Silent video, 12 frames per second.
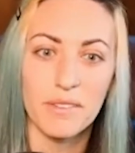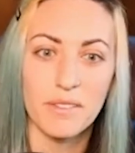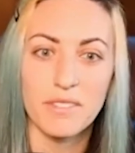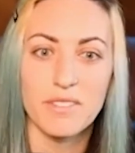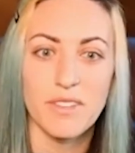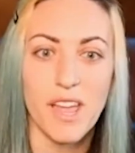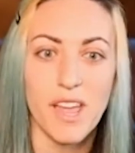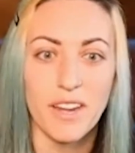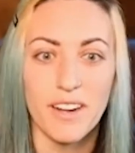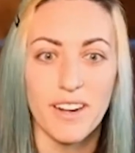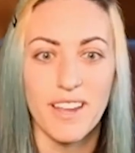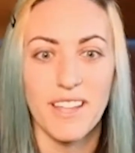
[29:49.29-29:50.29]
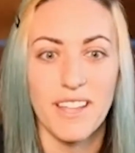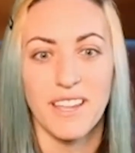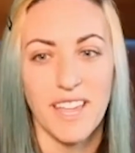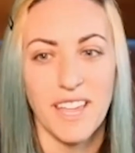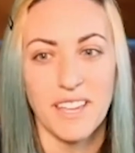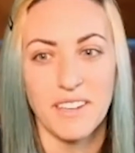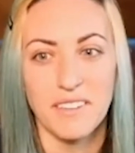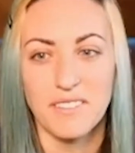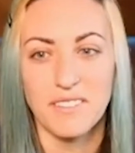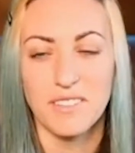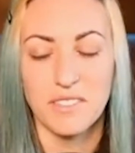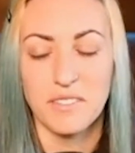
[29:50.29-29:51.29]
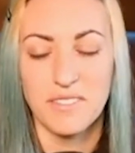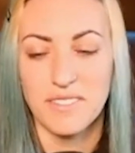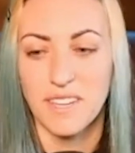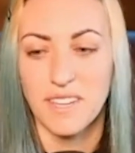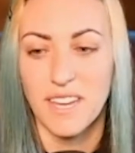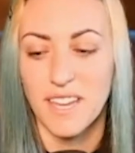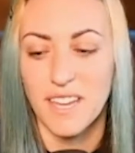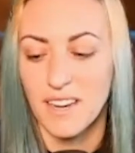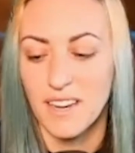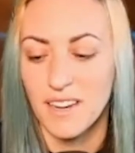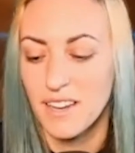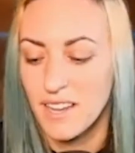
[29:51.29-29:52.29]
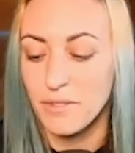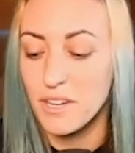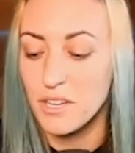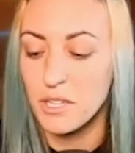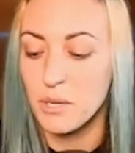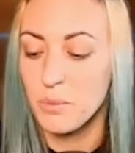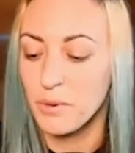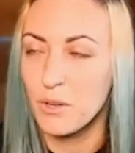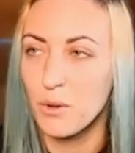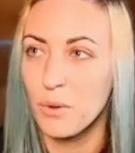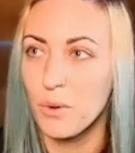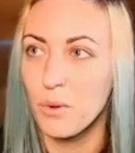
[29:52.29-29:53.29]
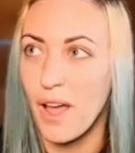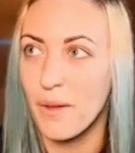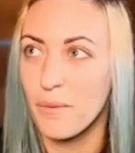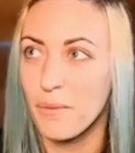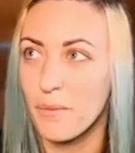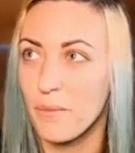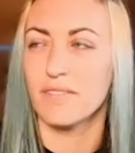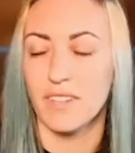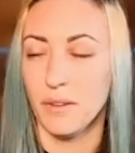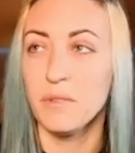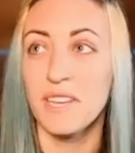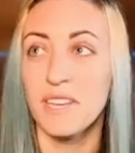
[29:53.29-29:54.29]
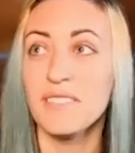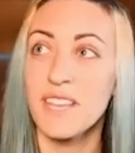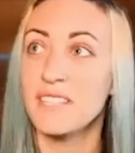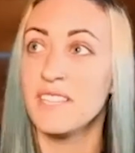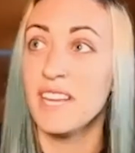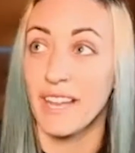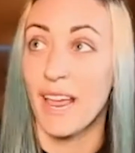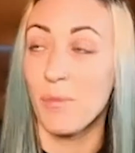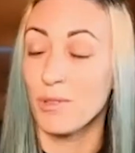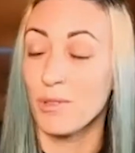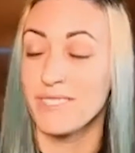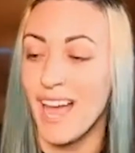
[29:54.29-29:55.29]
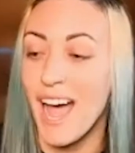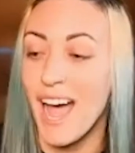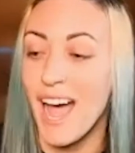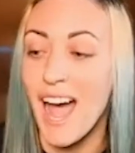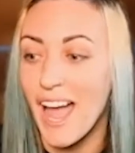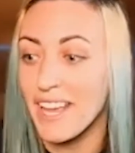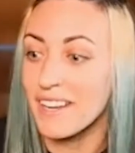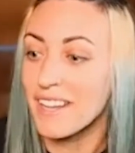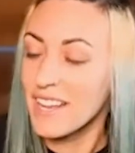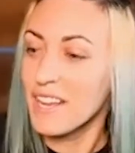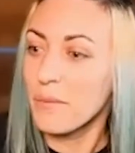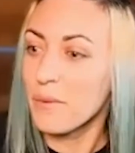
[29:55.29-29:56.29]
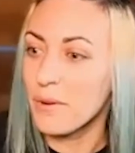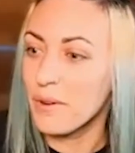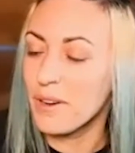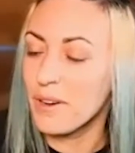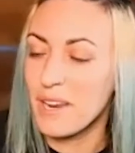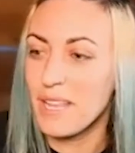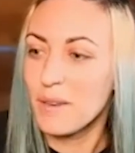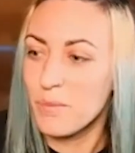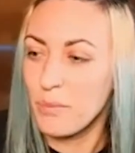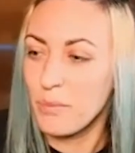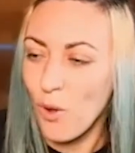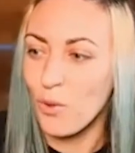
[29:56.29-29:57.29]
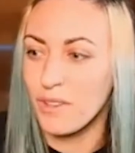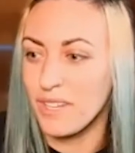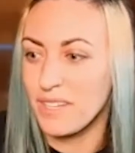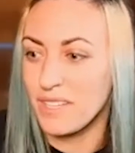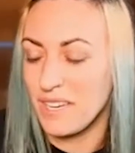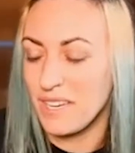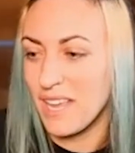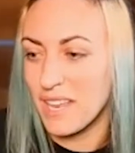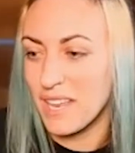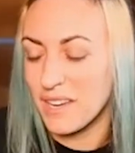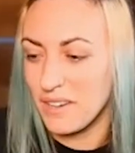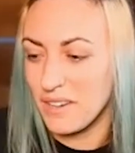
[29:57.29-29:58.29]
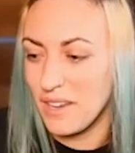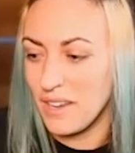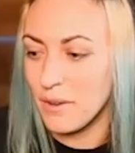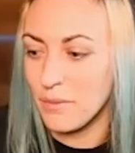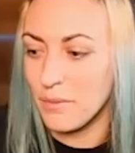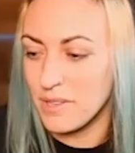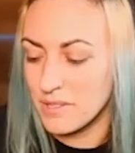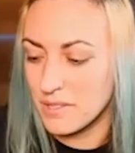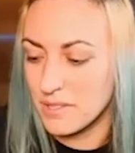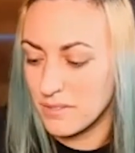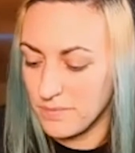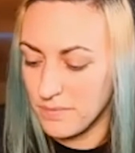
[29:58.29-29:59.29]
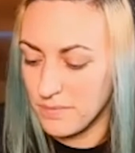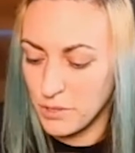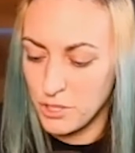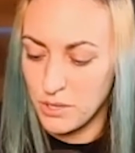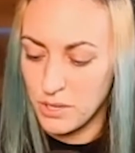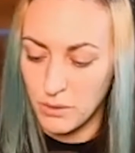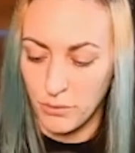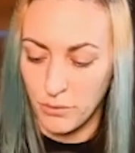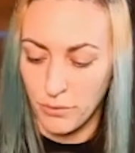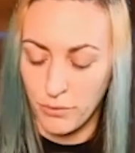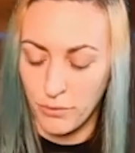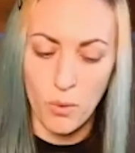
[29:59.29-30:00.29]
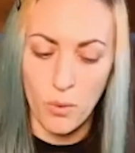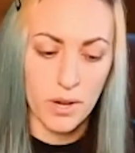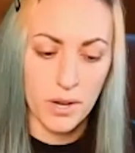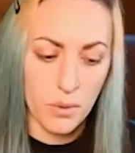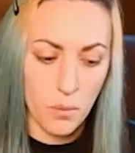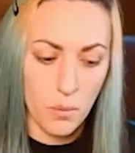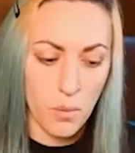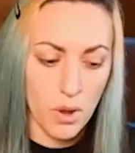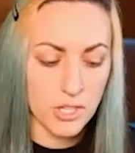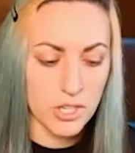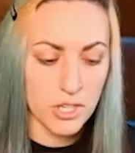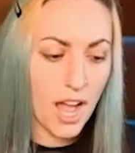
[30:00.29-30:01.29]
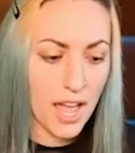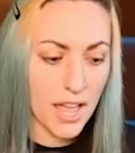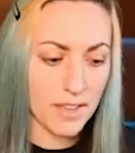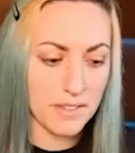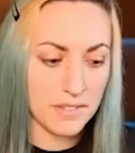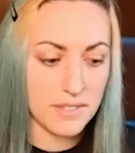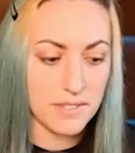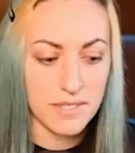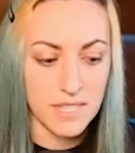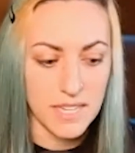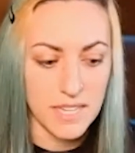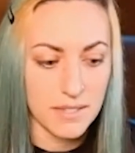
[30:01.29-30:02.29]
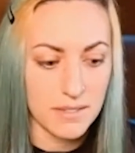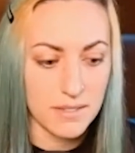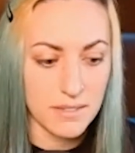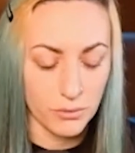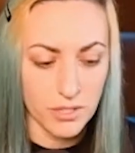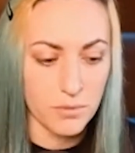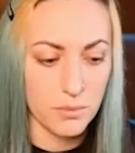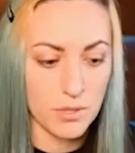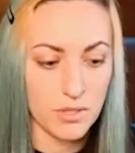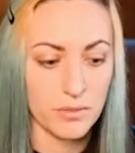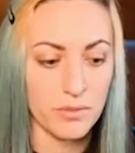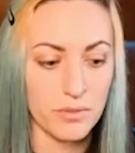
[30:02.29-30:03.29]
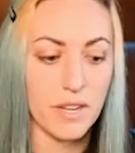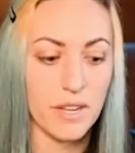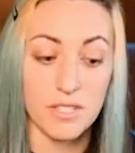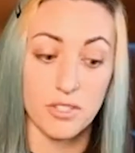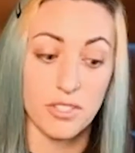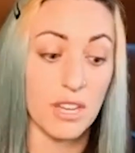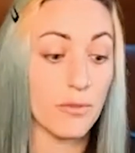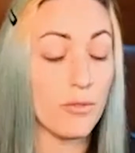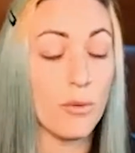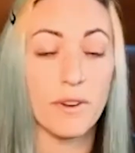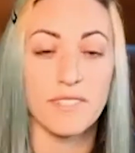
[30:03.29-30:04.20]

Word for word: Endless Slaughter and just see it, it was actually pretty cool. It was his idea and I almost died. We were in Poland and it was we were shooting 4 one-shot scenes for this music video because there's like 4